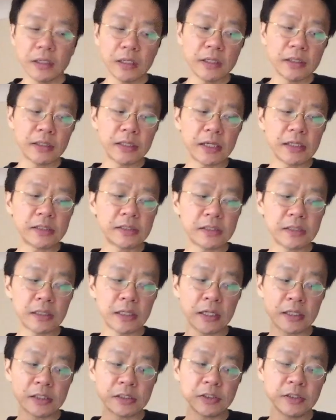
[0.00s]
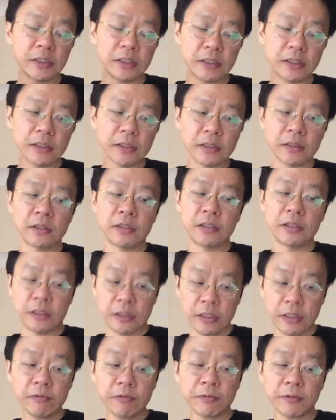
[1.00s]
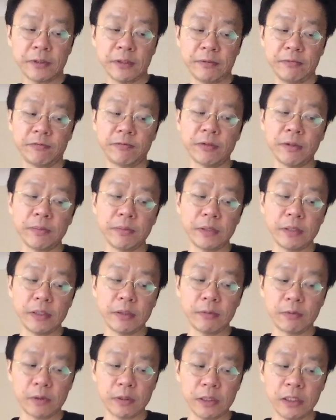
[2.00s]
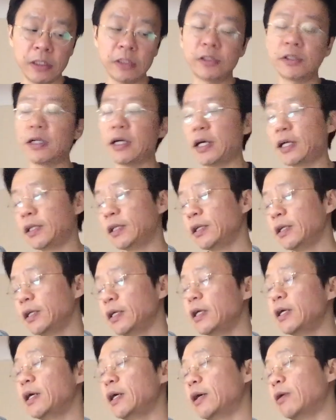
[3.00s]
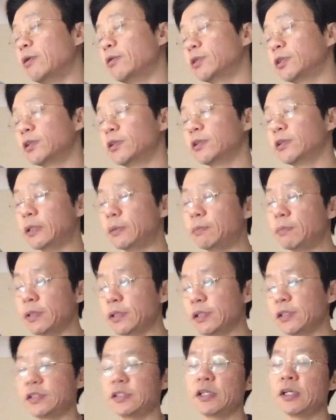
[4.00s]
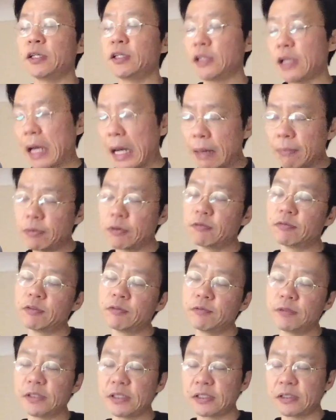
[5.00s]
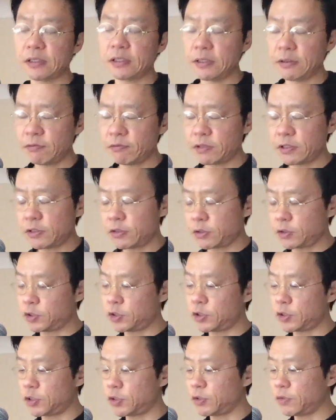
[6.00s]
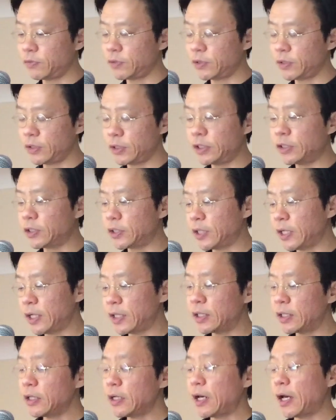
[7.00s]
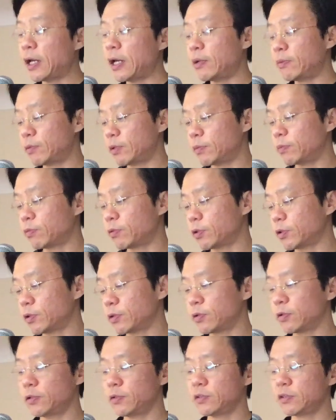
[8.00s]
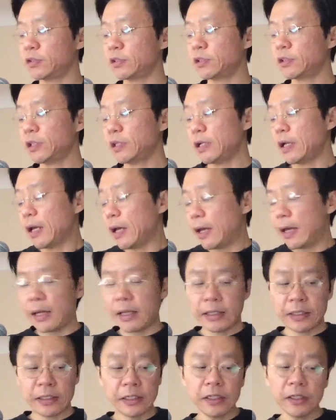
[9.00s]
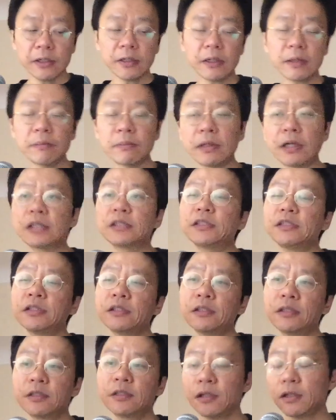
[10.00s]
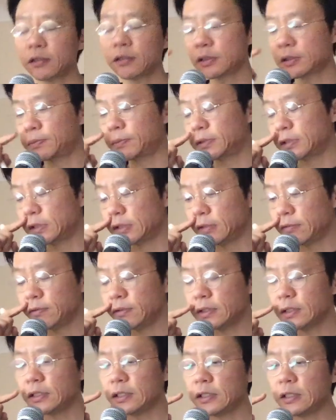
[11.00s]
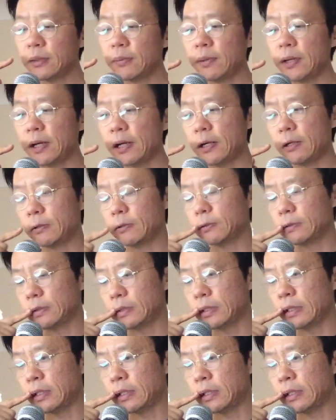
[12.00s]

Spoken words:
that's actually different from the internet, although it builds on top of the physical infrastructures of the internet and the protocols. And here I'm actually going to talk specifically about